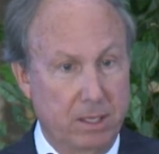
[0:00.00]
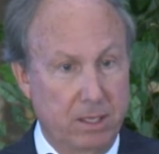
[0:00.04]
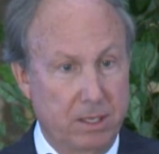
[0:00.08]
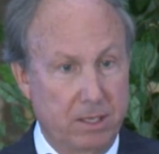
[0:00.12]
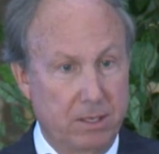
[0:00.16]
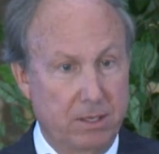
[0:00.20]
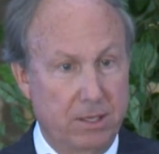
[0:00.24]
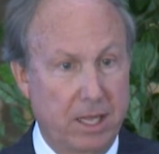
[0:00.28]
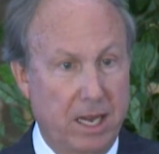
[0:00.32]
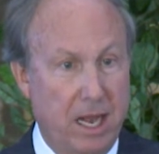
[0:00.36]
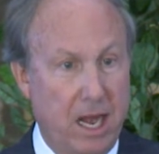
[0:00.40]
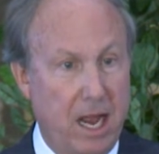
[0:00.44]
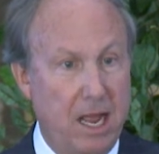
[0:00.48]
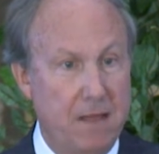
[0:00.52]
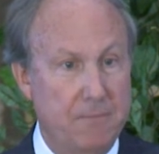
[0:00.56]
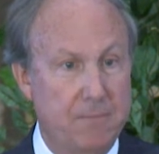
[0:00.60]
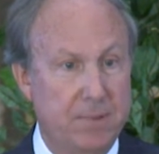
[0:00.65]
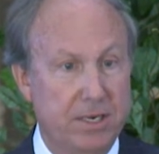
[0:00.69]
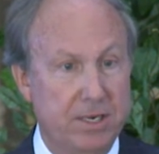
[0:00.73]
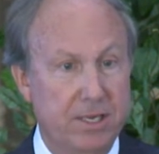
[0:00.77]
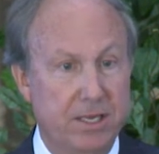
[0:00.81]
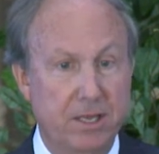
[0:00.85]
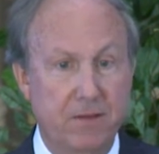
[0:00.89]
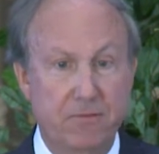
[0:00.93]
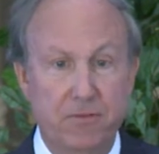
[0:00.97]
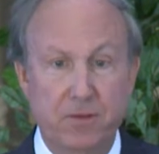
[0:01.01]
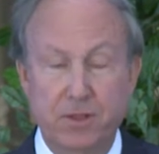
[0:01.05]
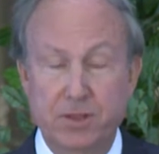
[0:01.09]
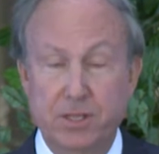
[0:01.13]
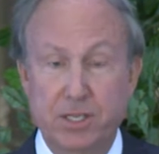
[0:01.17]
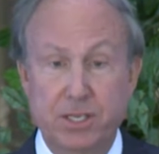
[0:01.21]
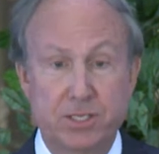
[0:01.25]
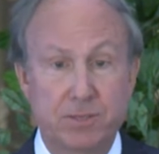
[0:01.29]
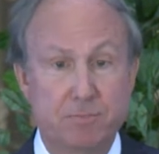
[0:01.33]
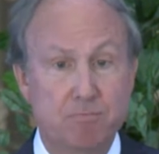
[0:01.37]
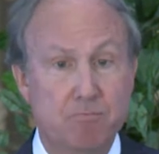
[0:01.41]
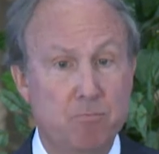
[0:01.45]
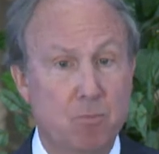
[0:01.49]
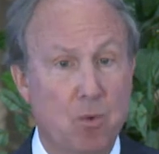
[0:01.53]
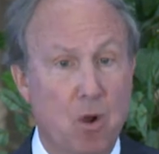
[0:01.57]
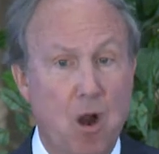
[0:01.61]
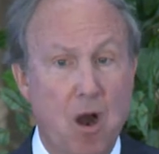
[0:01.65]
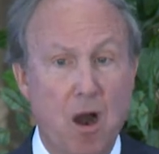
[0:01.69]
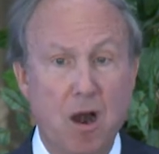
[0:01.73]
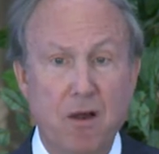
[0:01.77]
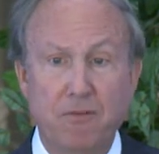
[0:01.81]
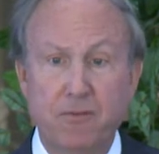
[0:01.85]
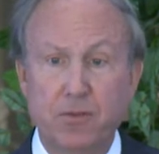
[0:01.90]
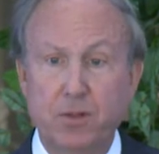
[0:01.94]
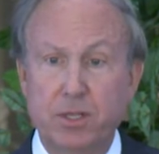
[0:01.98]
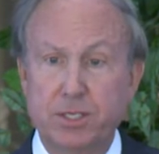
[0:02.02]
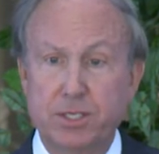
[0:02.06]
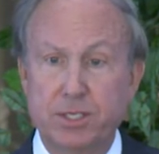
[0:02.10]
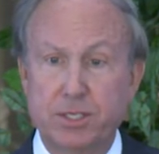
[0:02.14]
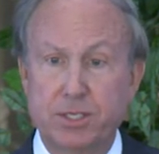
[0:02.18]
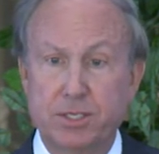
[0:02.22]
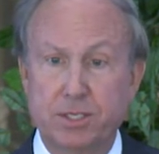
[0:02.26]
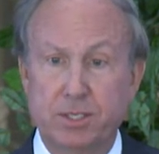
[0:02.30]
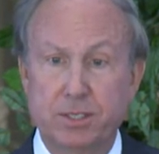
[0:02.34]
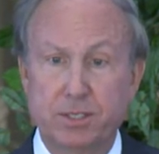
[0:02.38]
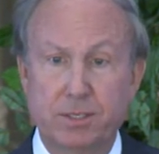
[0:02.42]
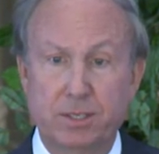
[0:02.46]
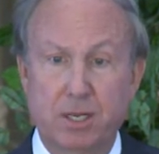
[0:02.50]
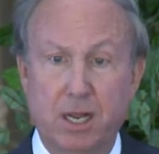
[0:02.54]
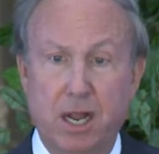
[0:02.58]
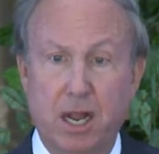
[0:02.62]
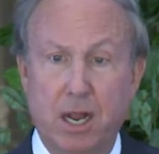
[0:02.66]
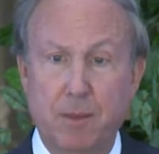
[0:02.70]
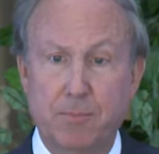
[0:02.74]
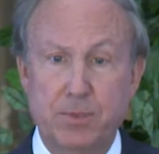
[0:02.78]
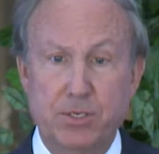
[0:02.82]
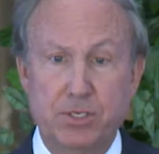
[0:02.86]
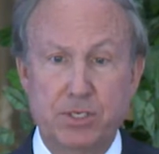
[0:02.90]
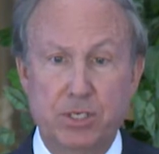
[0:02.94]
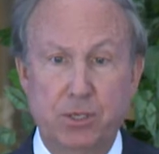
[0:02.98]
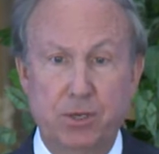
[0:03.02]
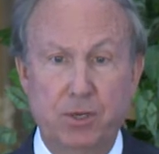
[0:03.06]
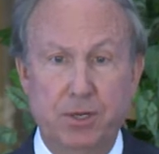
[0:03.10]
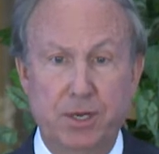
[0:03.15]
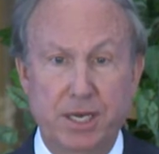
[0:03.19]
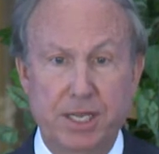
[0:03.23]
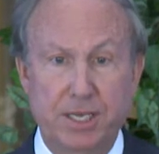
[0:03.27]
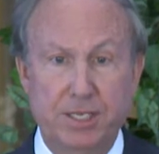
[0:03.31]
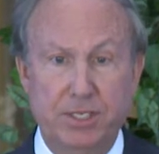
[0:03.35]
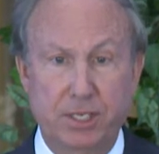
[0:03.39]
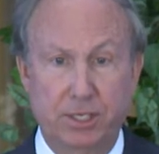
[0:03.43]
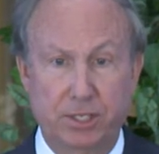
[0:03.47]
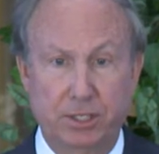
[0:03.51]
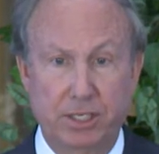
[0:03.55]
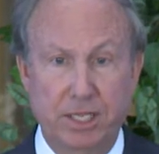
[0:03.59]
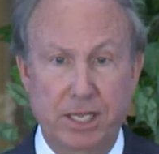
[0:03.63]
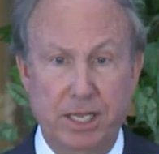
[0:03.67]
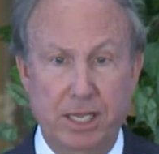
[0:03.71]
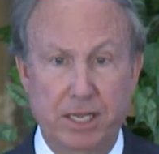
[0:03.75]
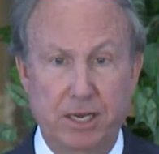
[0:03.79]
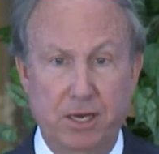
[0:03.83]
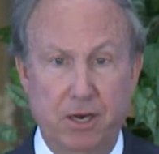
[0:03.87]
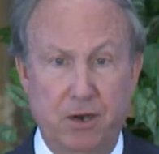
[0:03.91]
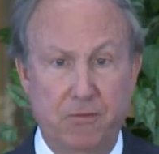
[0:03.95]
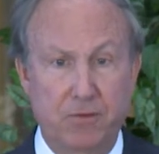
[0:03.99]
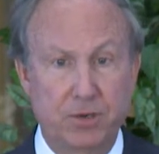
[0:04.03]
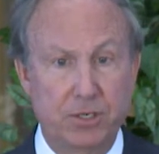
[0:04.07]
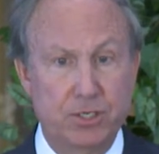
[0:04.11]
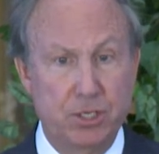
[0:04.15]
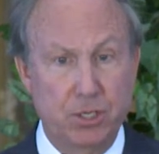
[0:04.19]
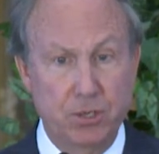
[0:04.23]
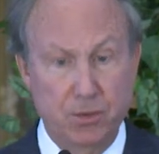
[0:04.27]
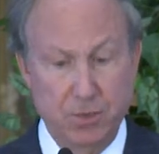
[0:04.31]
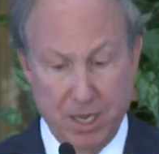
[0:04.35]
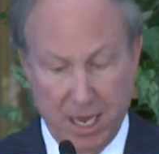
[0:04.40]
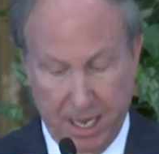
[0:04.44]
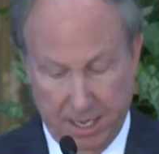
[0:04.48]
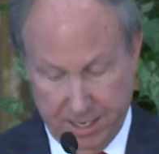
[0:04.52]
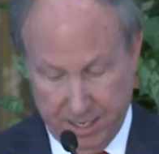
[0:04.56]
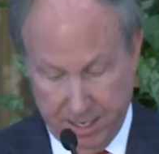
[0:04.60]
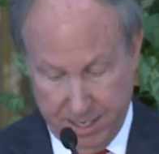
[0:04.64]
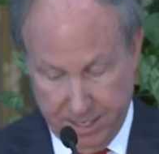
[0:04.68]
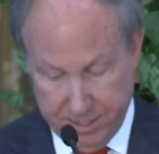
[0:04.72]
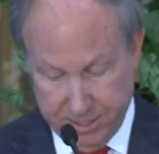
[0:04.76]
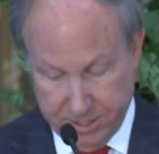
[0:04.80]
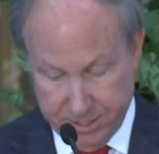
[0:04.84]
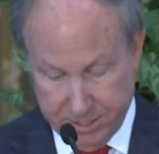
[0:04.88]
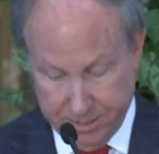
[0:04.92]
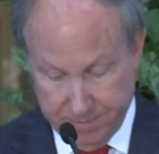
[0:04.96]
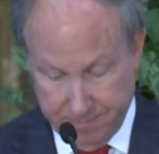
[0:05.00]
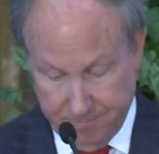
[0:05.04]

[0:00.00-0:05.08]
that I've been given this marvelous opportunity to lead over 2 decades.